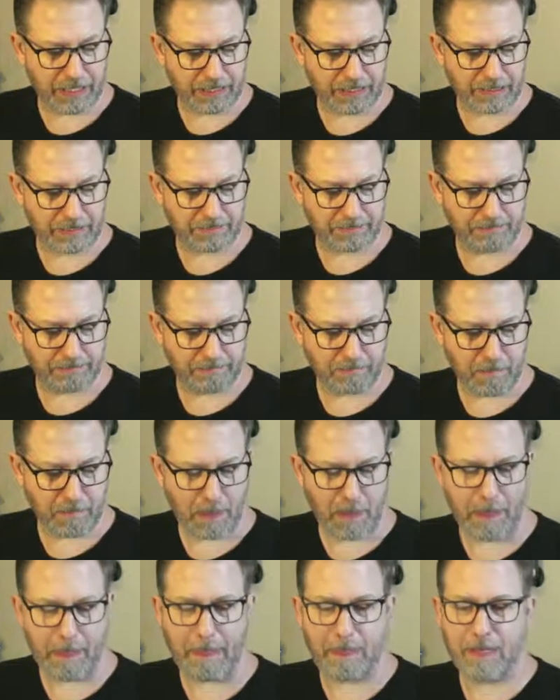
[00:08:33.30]
and
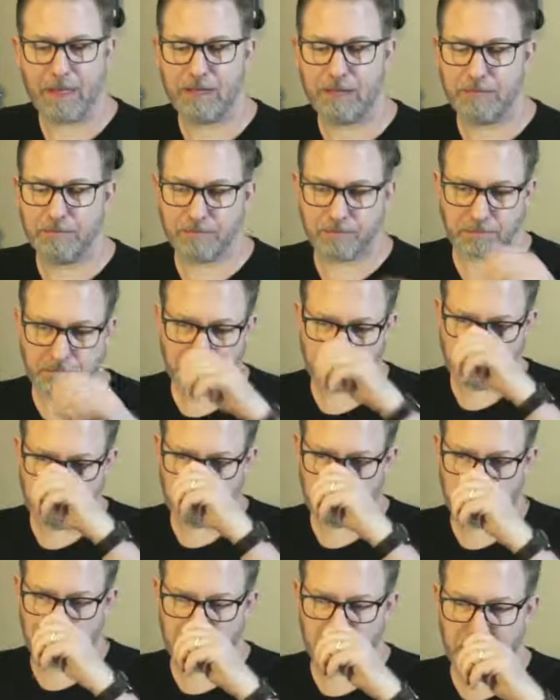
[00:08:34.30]
it's been sitting in the
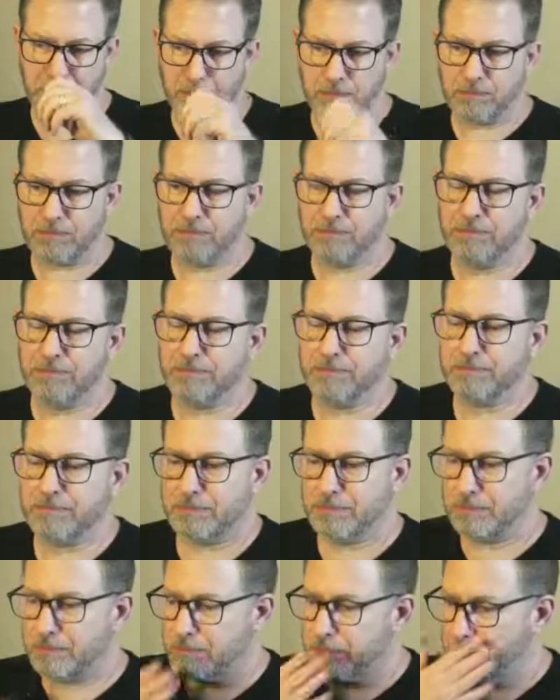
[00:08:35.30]
closet
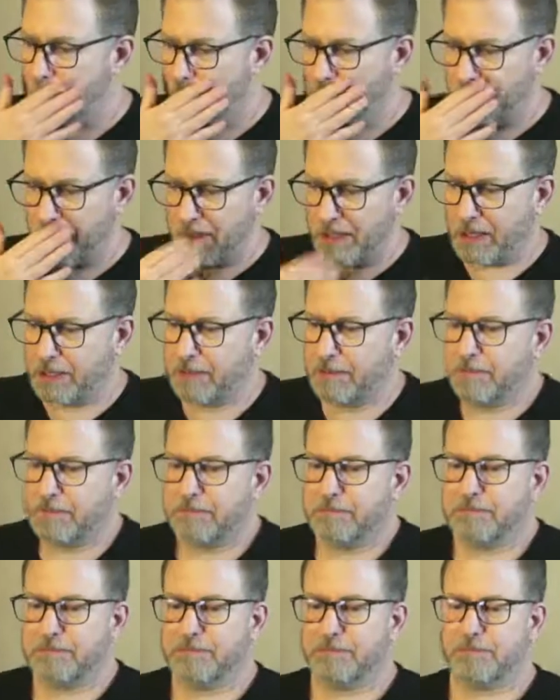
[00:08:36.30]
for like
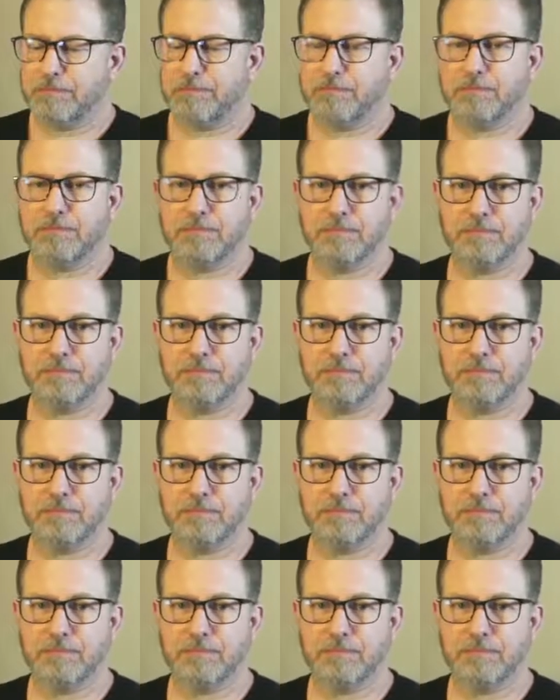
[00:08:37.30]
8 months.